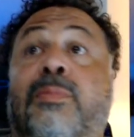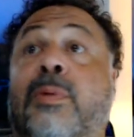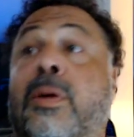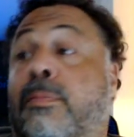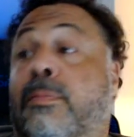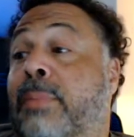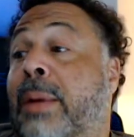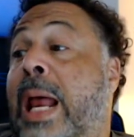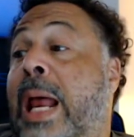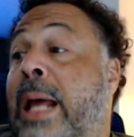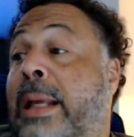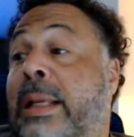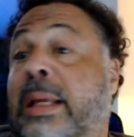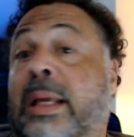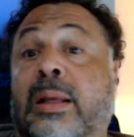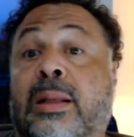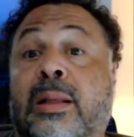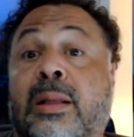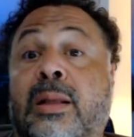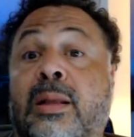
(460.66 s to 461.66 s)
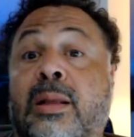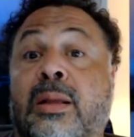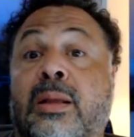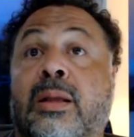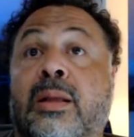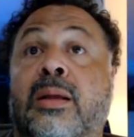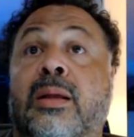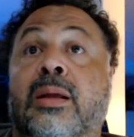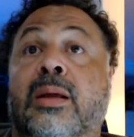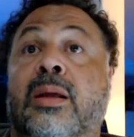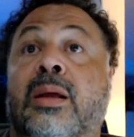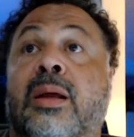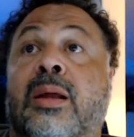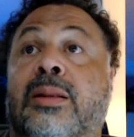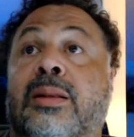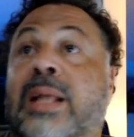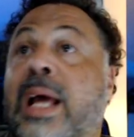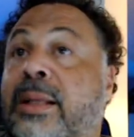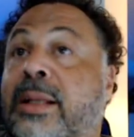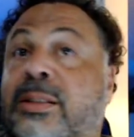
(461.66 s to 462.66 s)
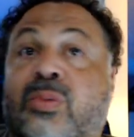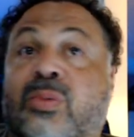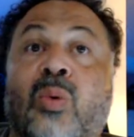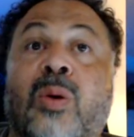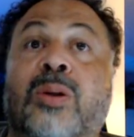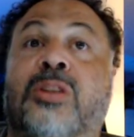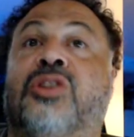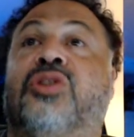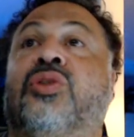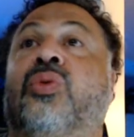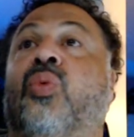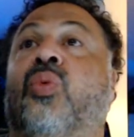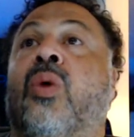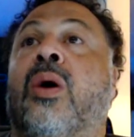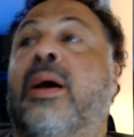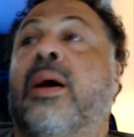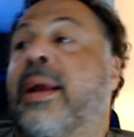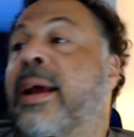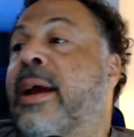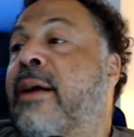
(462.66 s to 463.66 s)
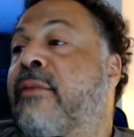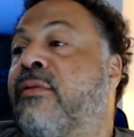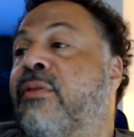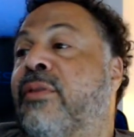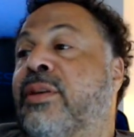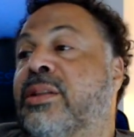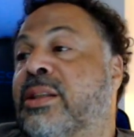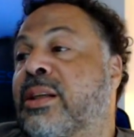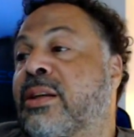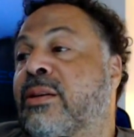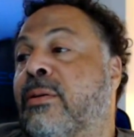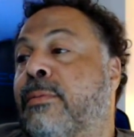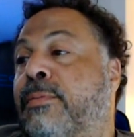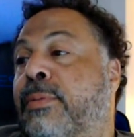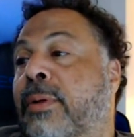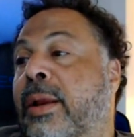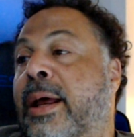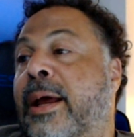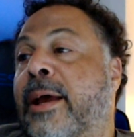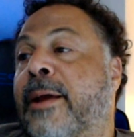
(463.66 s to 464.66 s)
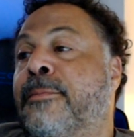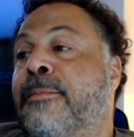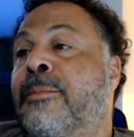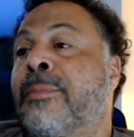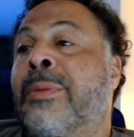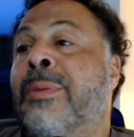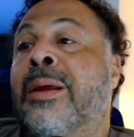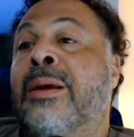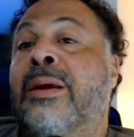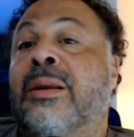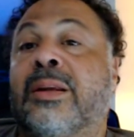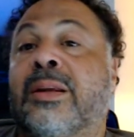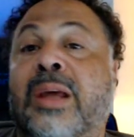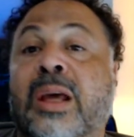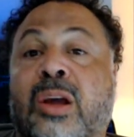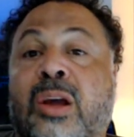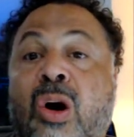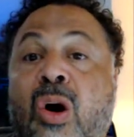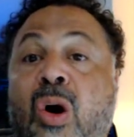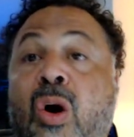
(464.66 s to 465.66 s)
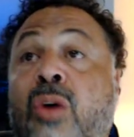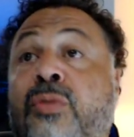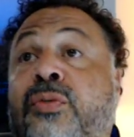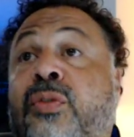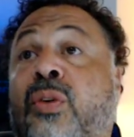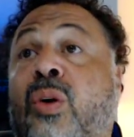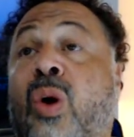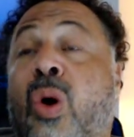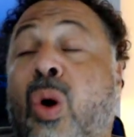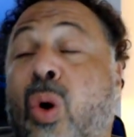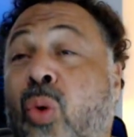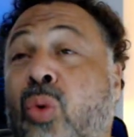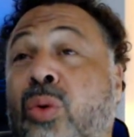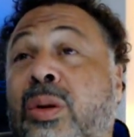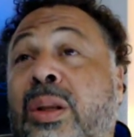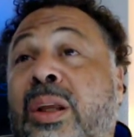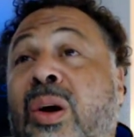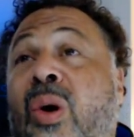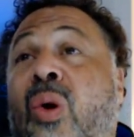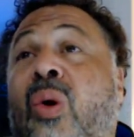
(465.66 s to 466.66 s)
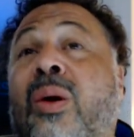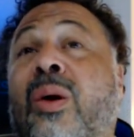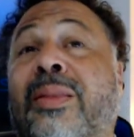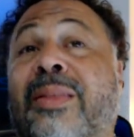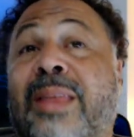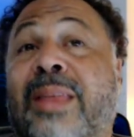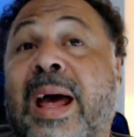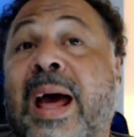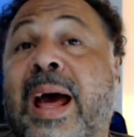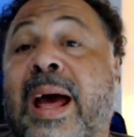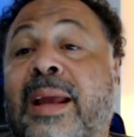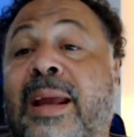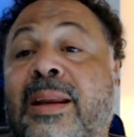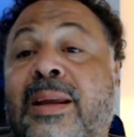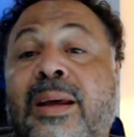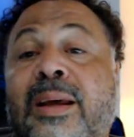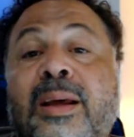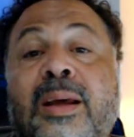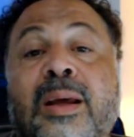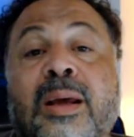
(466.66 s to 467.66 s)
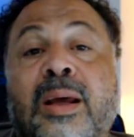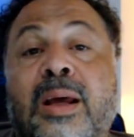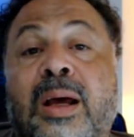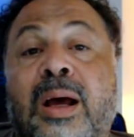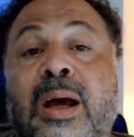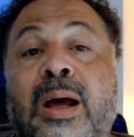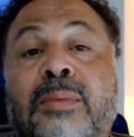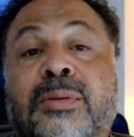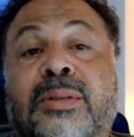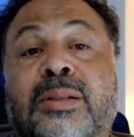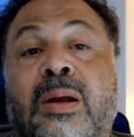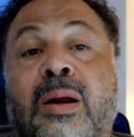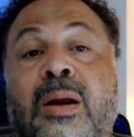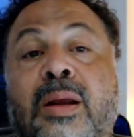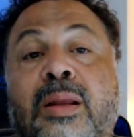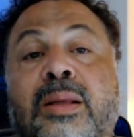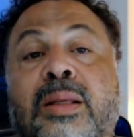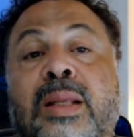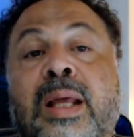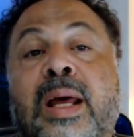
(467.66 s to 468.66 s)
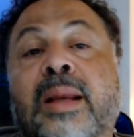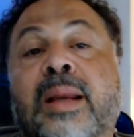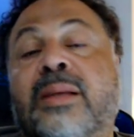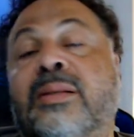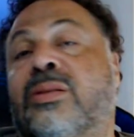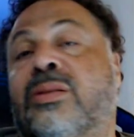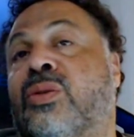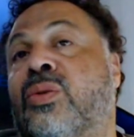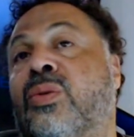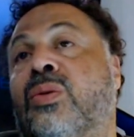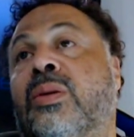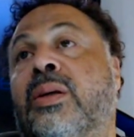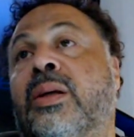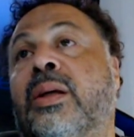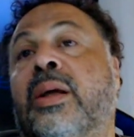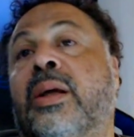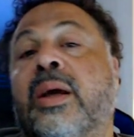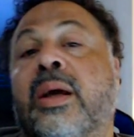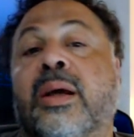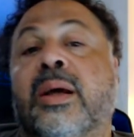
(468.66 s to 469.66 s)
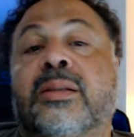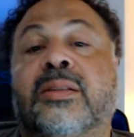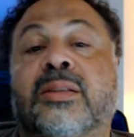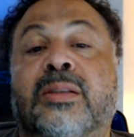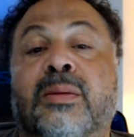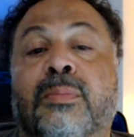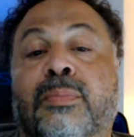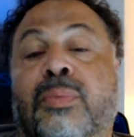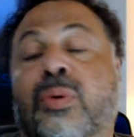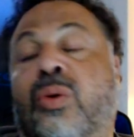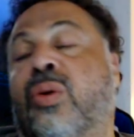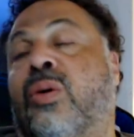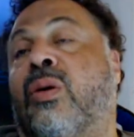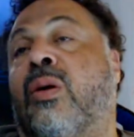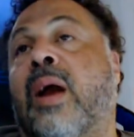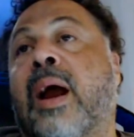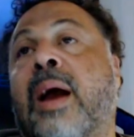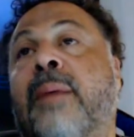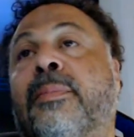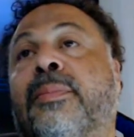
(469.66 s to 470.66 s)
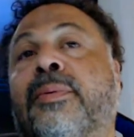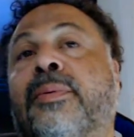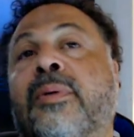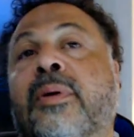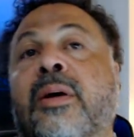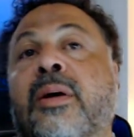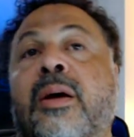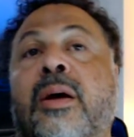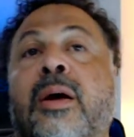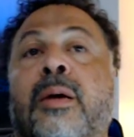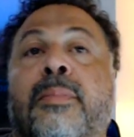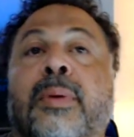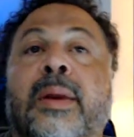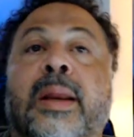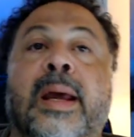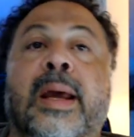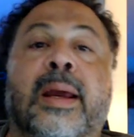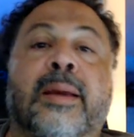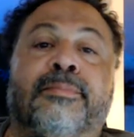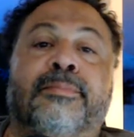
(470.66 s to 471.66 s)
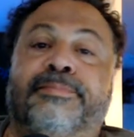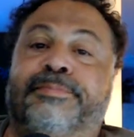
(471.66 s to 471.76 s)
blocking. That's what you want every single play. To get called for holding on that, I'm sorry, that is truly some bull crap. But hey,